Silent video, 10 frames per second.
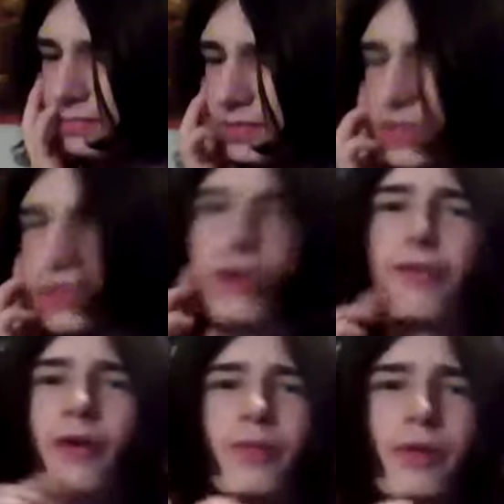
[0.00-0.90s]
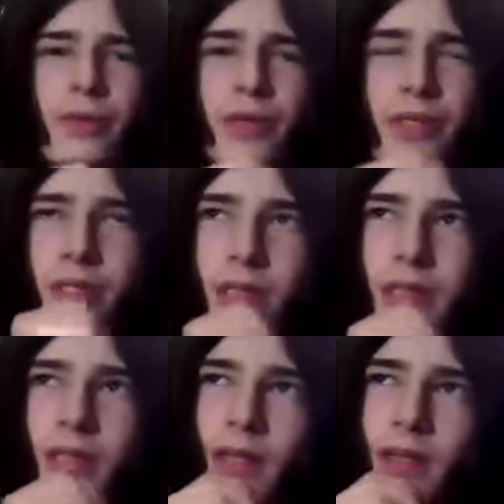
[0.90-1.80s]
This one I found pretty
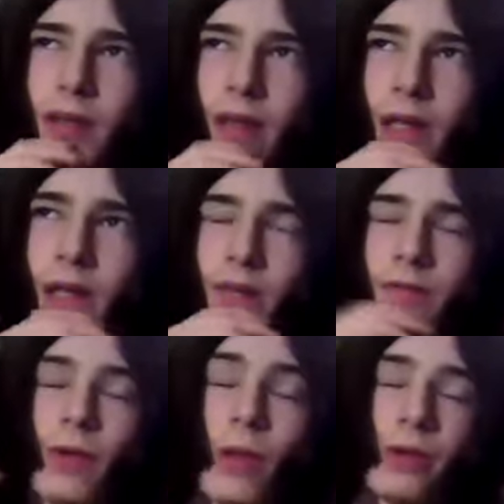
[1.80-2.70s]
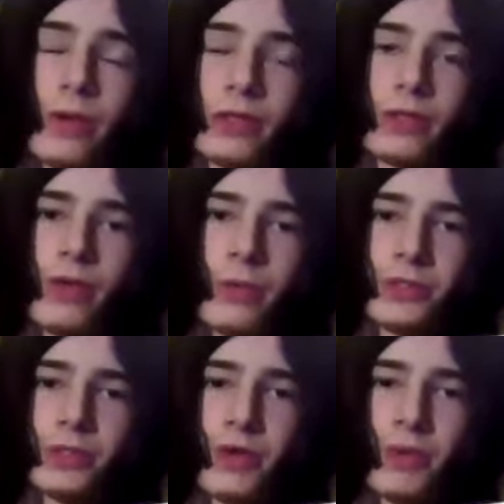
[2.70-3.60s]
recently. They followed us on our
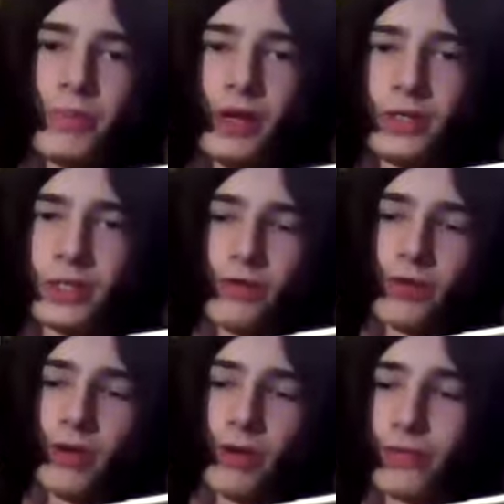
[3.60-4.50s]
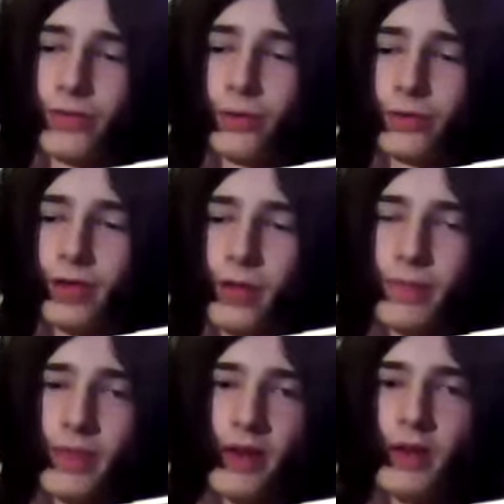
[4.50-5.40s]
Instagram page, and I've followed
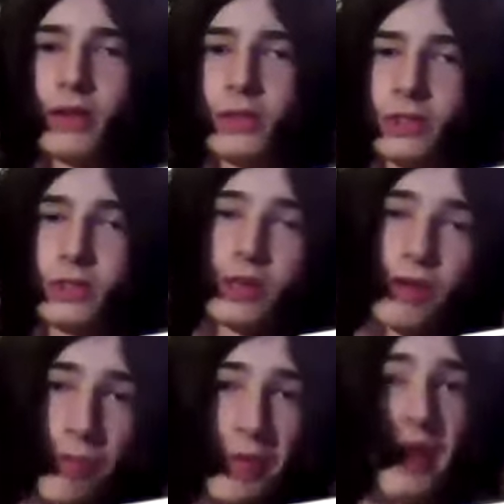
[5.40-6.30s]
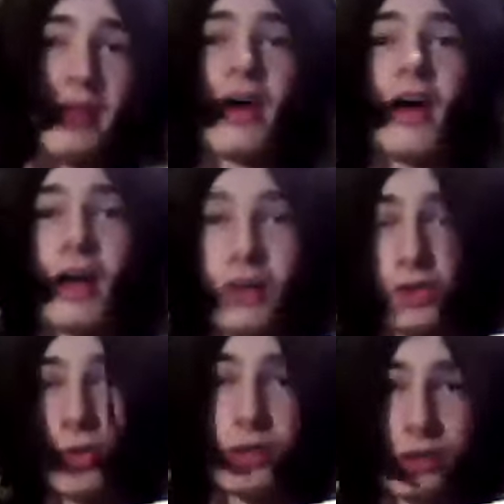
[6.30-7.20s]
them because it's another band. And it's
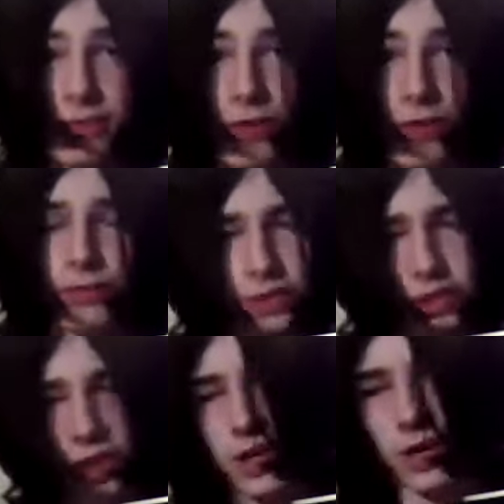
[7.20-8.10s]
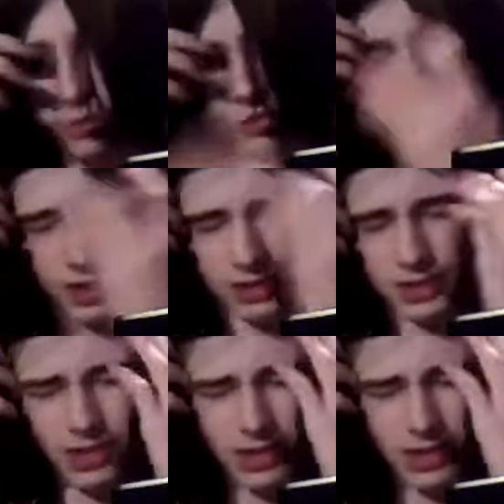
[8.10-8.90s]
always fun to check out new bands.